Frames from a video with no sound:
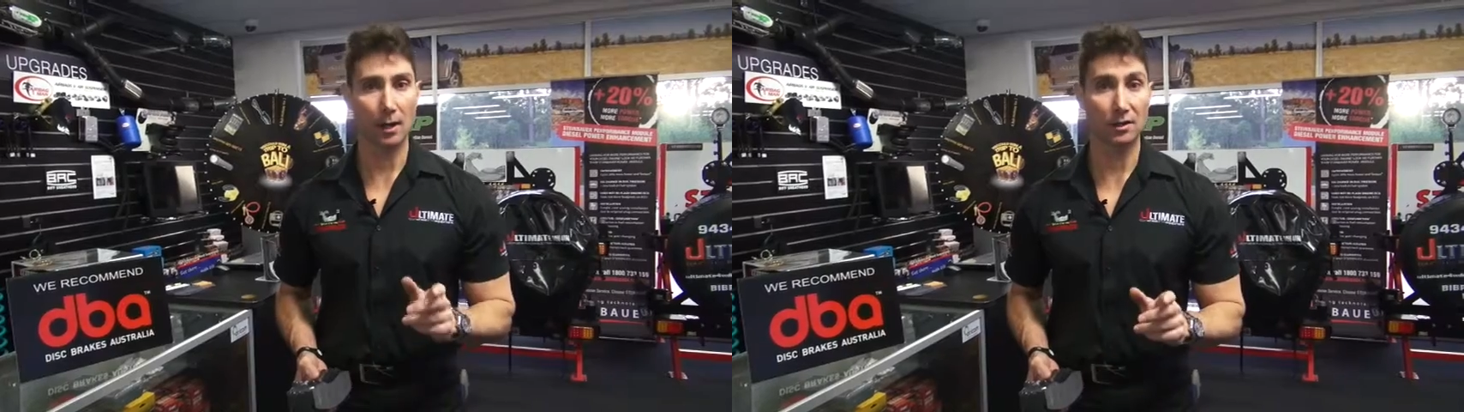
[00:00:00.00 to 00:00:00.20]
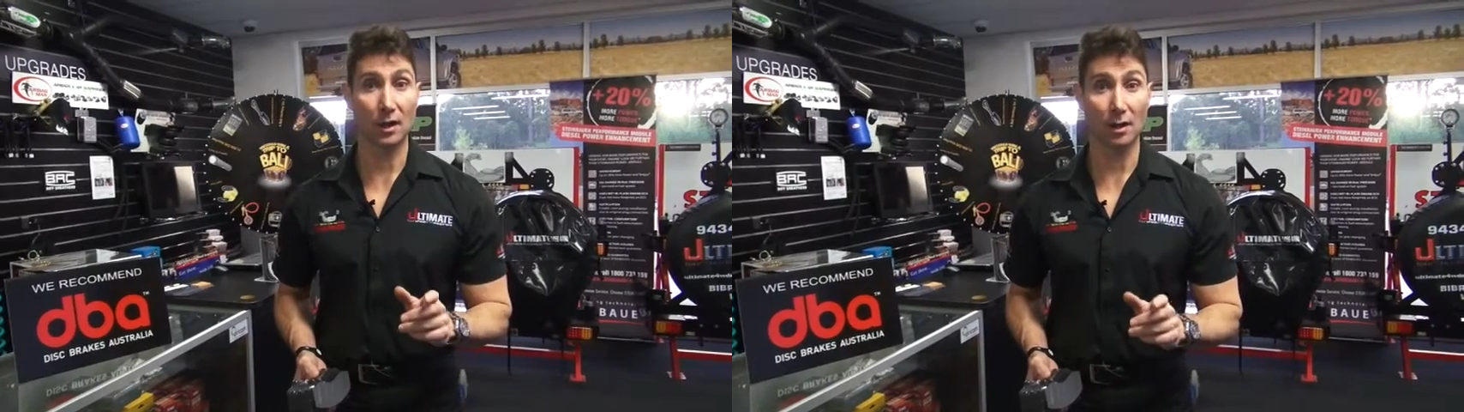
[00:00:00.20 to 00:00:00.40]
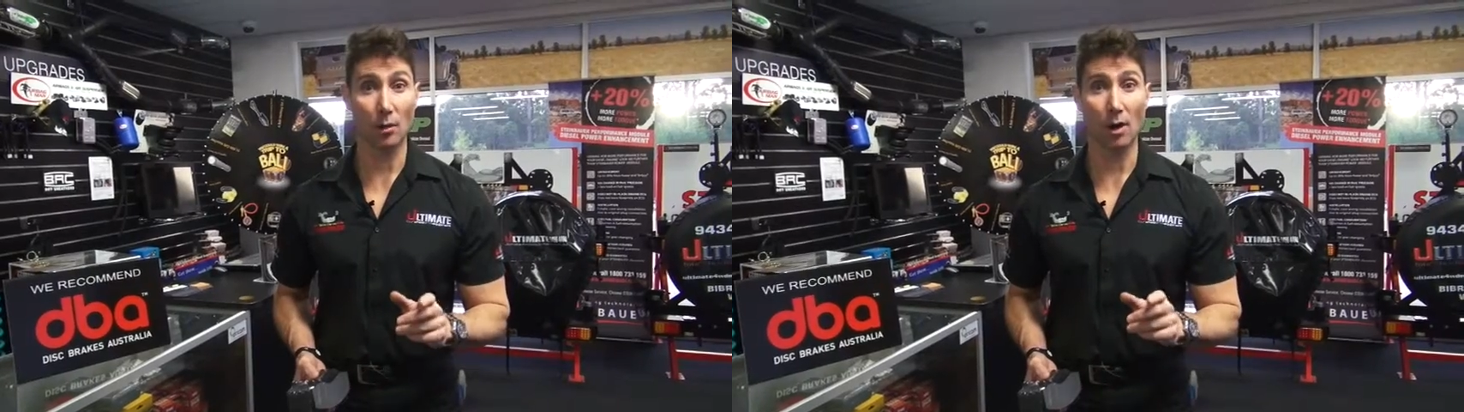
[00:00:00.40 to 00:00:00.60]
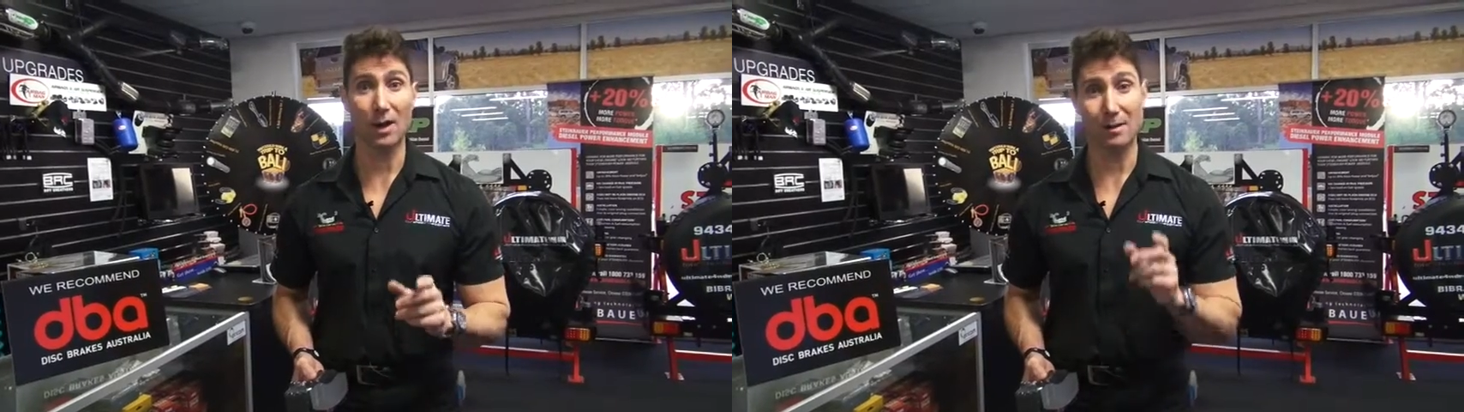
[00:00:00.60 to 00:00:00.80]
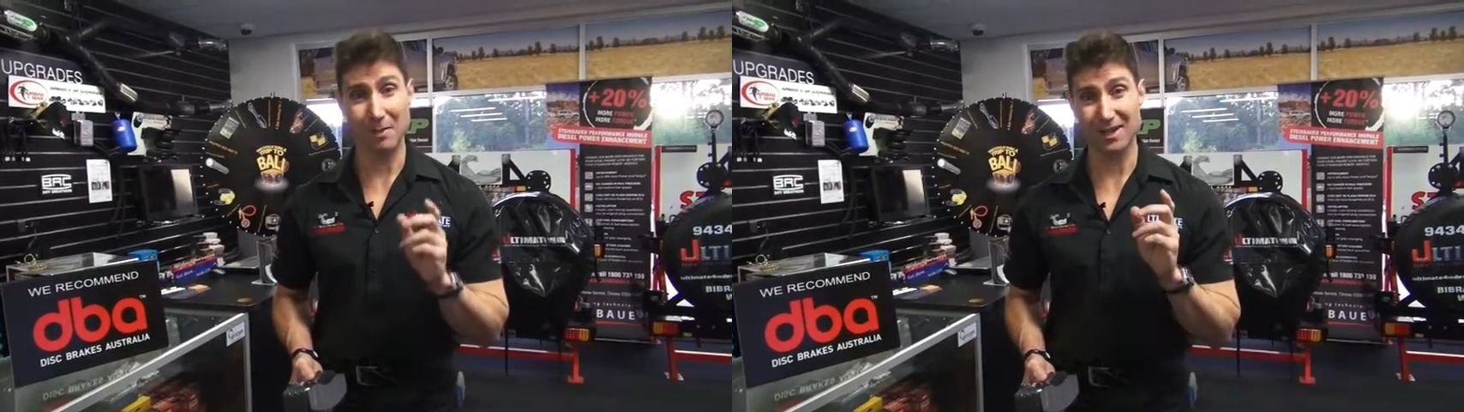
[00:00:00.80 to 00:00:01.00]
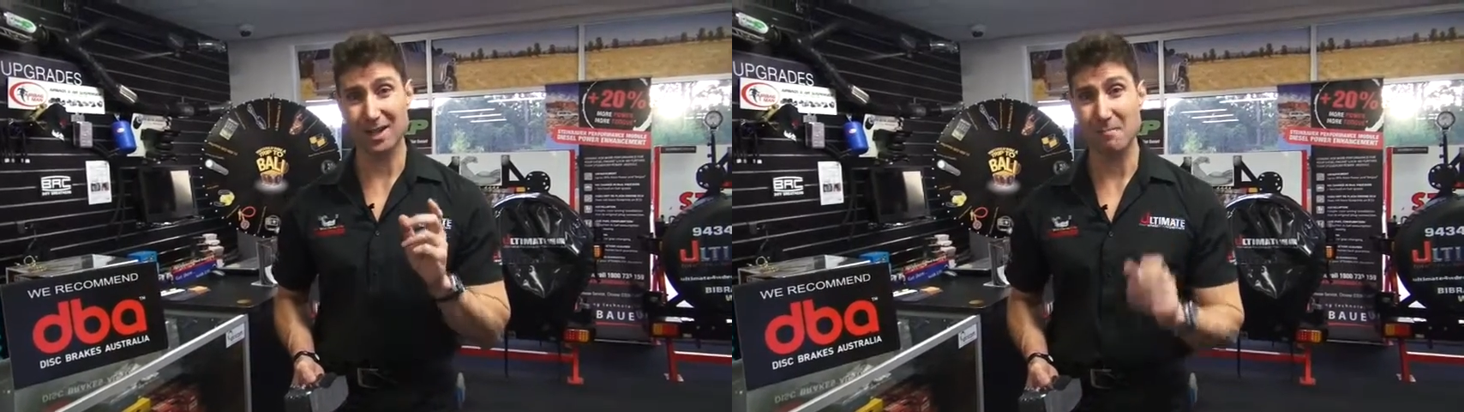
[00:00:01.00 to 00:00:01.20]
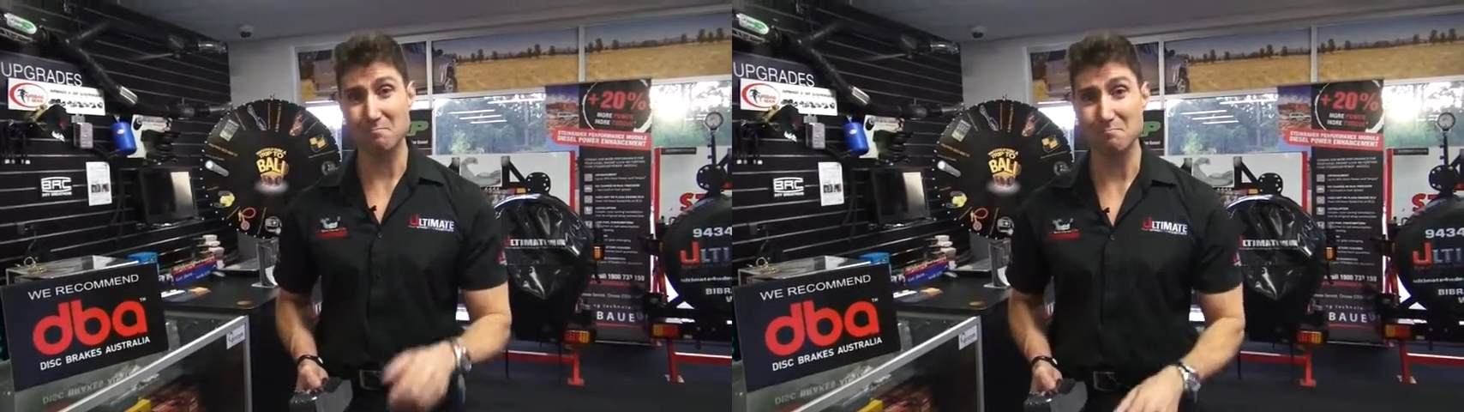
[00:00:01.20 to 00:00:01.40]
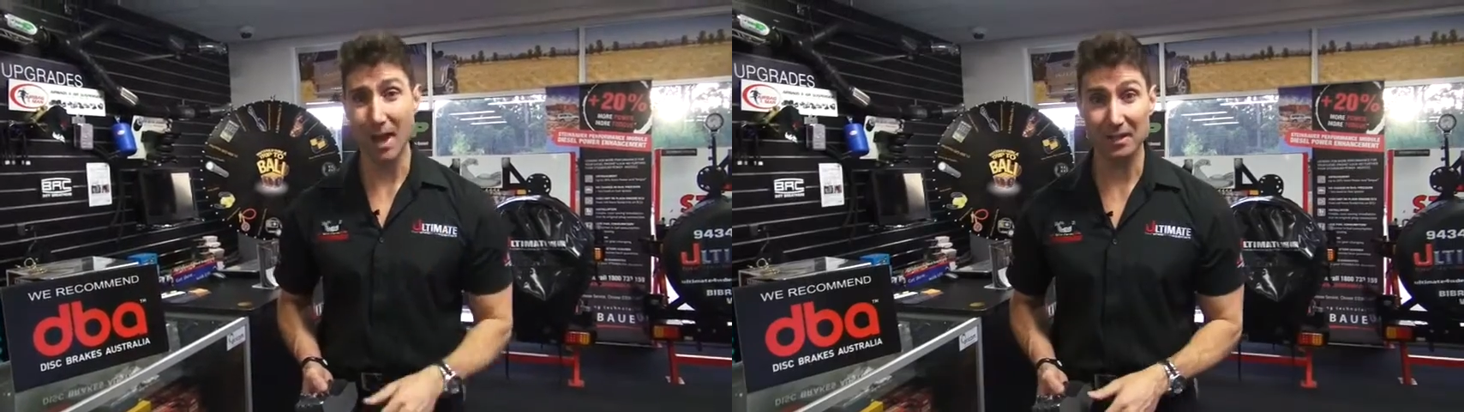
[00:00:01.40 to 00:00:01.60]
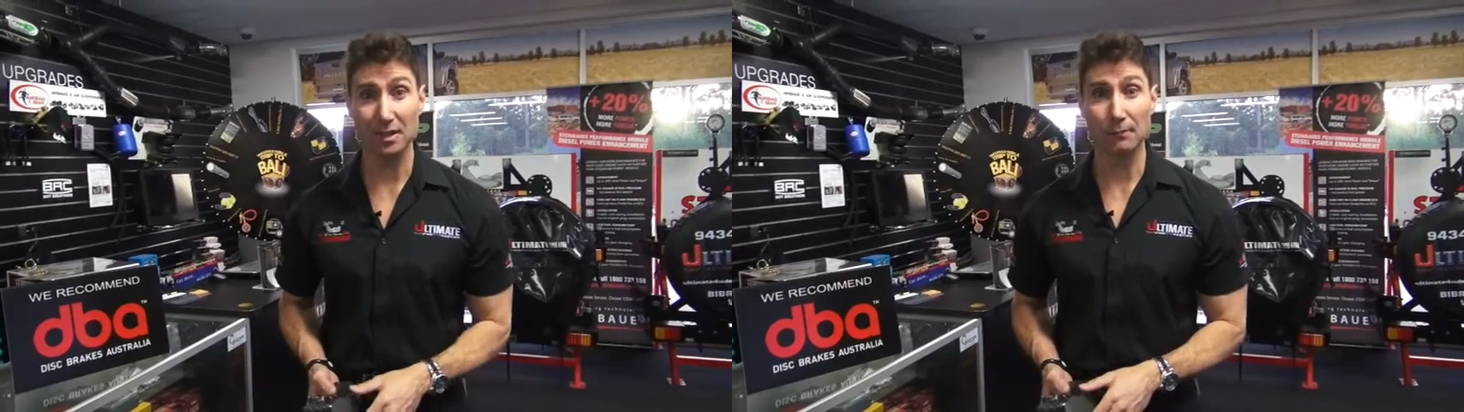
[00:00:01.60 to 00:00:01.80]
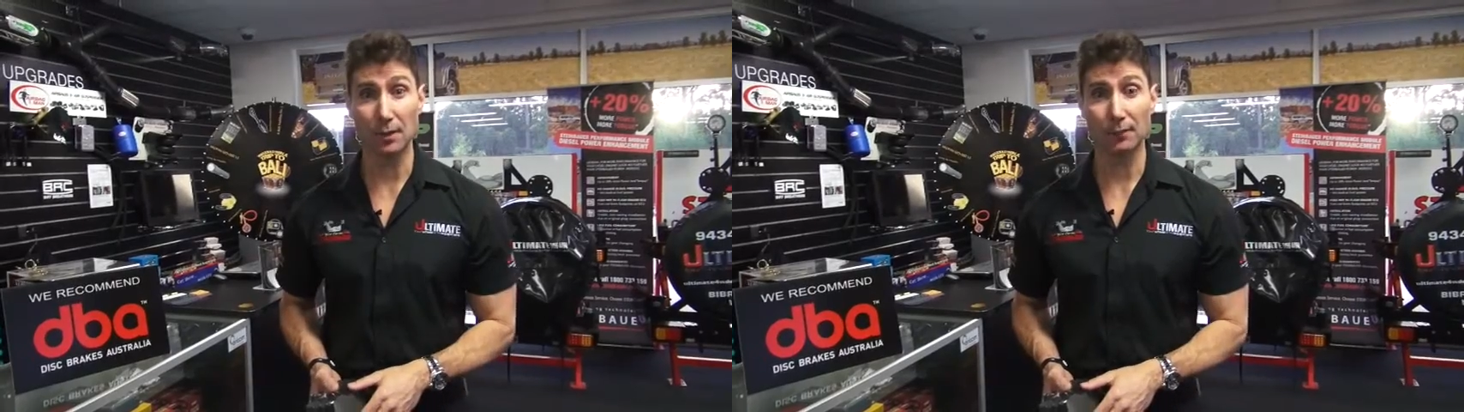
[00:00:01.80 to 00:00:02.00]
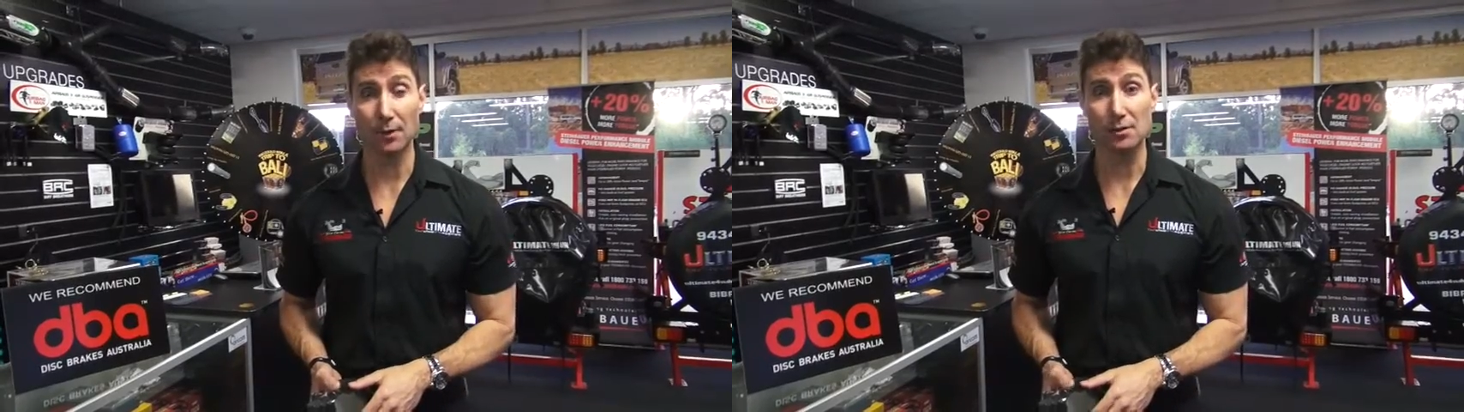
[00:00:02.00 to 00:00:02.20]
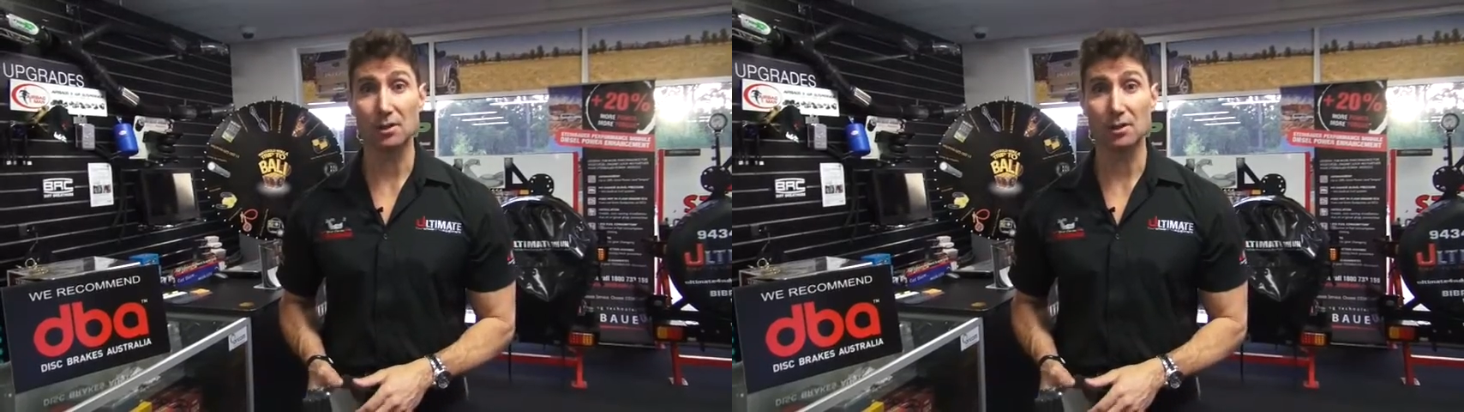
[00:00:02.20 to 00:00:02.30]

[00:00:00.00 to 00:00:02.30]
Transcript: and I tell you what, it makes a massive difference.